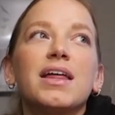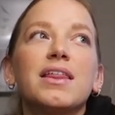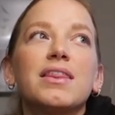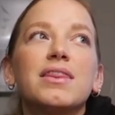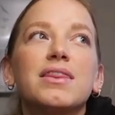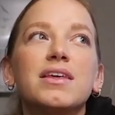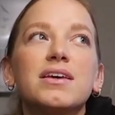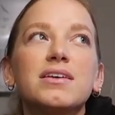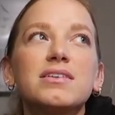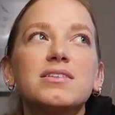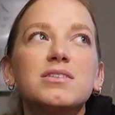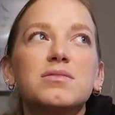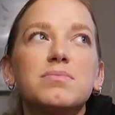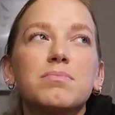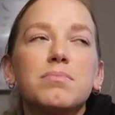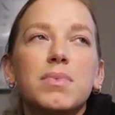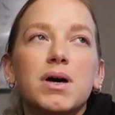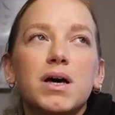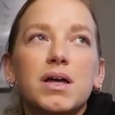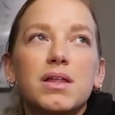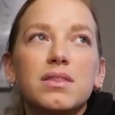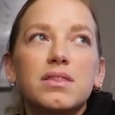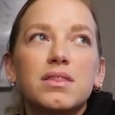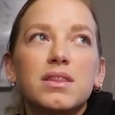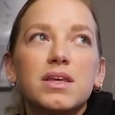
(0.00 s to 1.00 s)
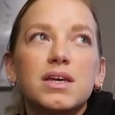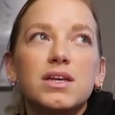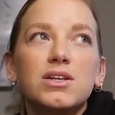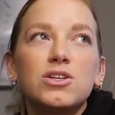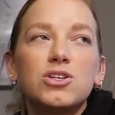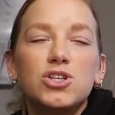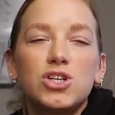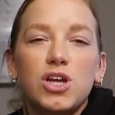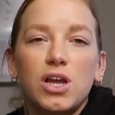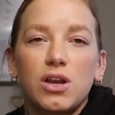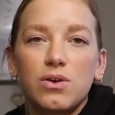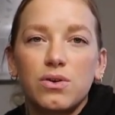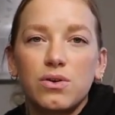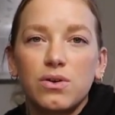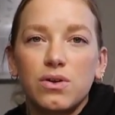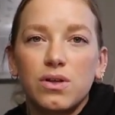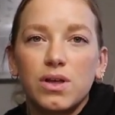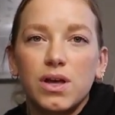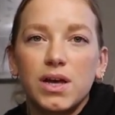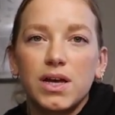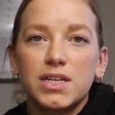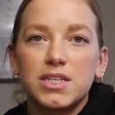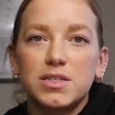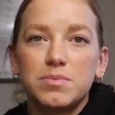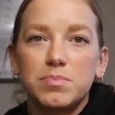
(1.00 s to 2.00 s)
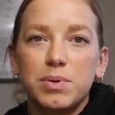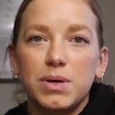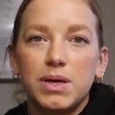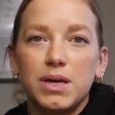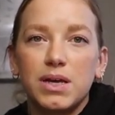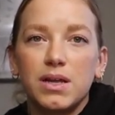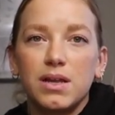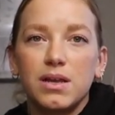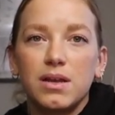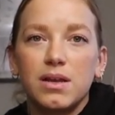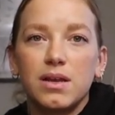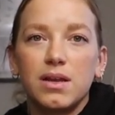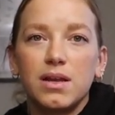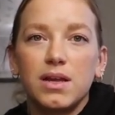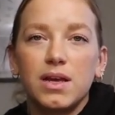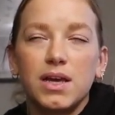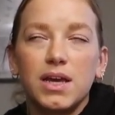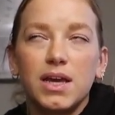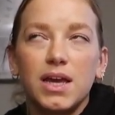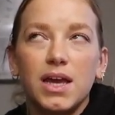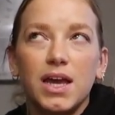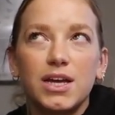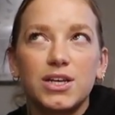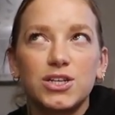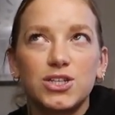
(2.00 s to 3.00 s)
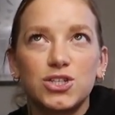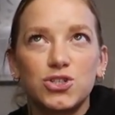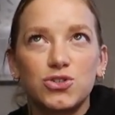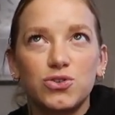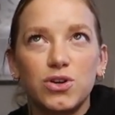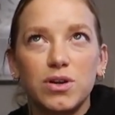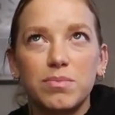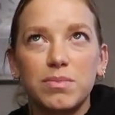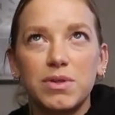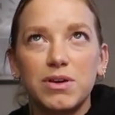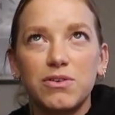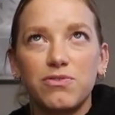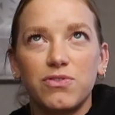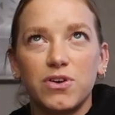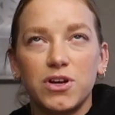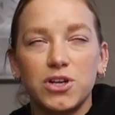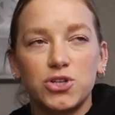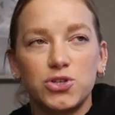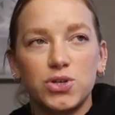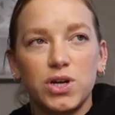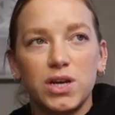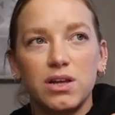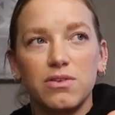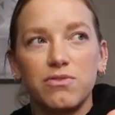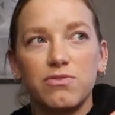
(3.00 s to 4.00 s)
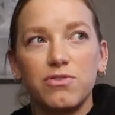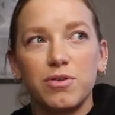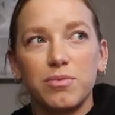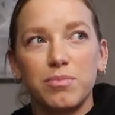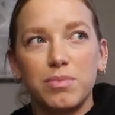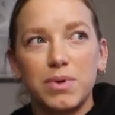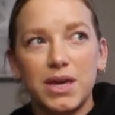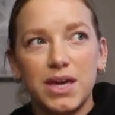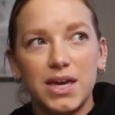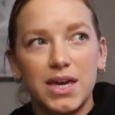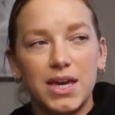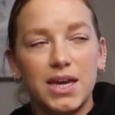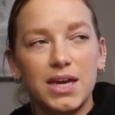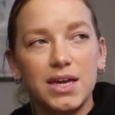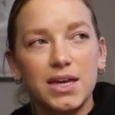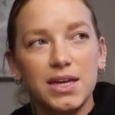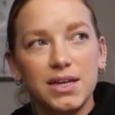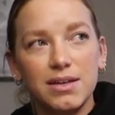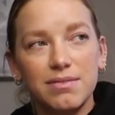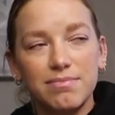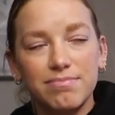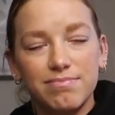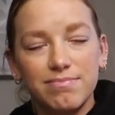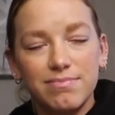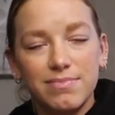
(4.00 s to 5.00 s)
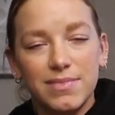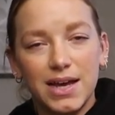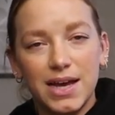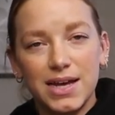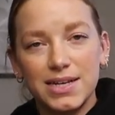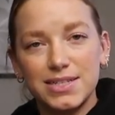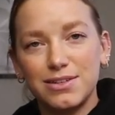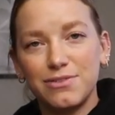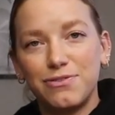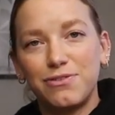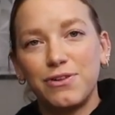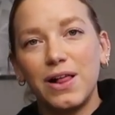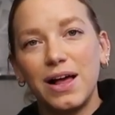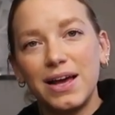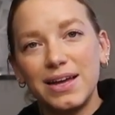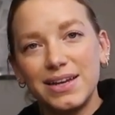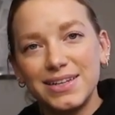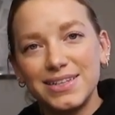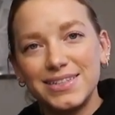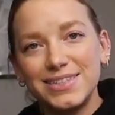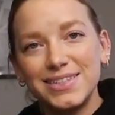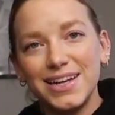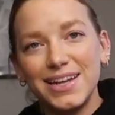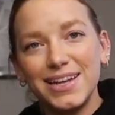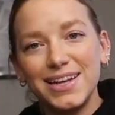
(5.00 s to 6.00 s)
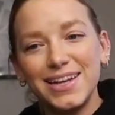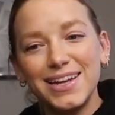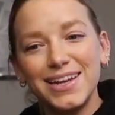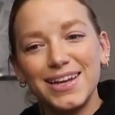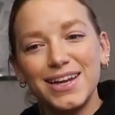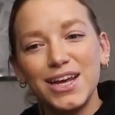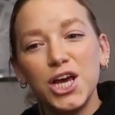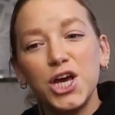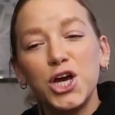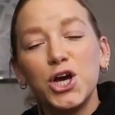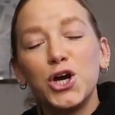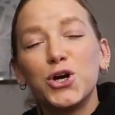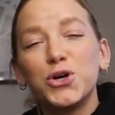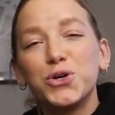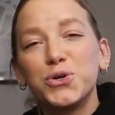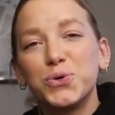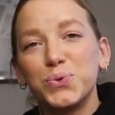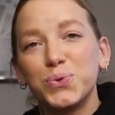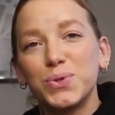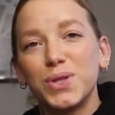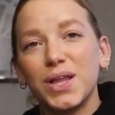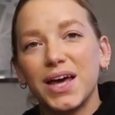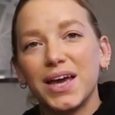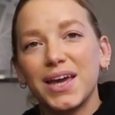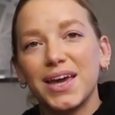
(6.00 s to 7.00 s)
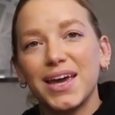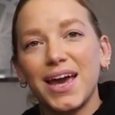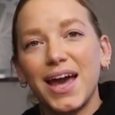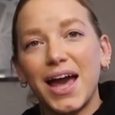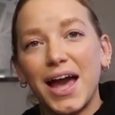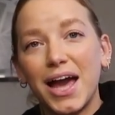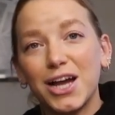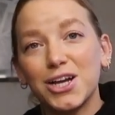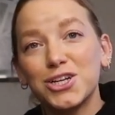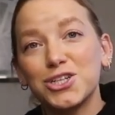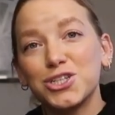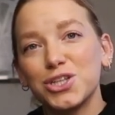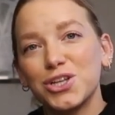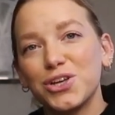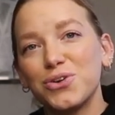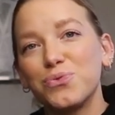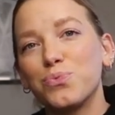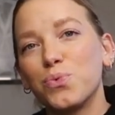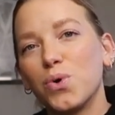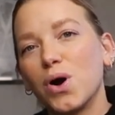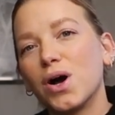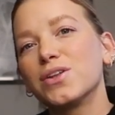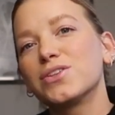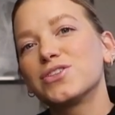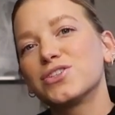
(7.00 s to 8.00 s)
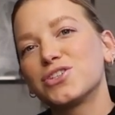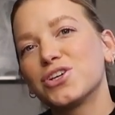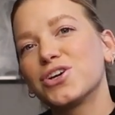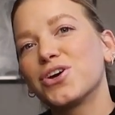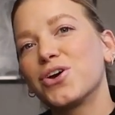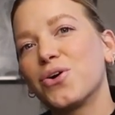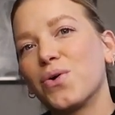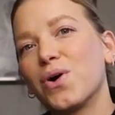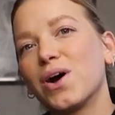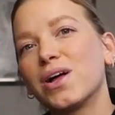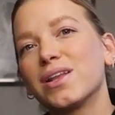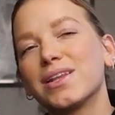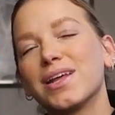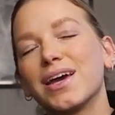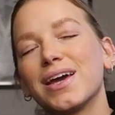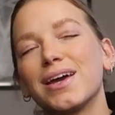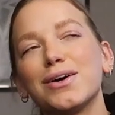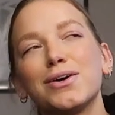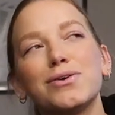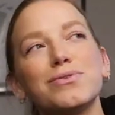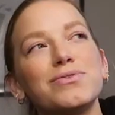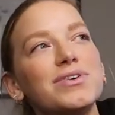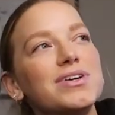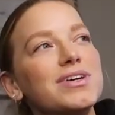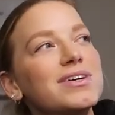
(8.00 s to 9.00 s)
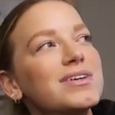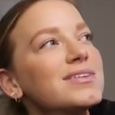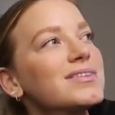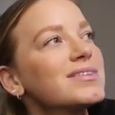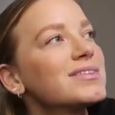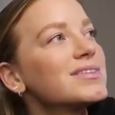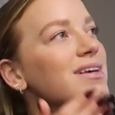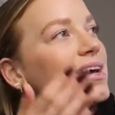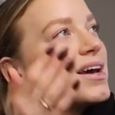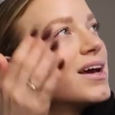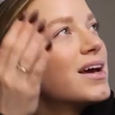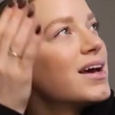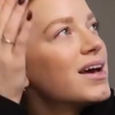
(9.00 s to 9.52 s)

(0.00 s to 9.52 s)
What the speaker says: This month in general has been extremely frustrating for me as a flight attendant who like actually wants to go on layovers.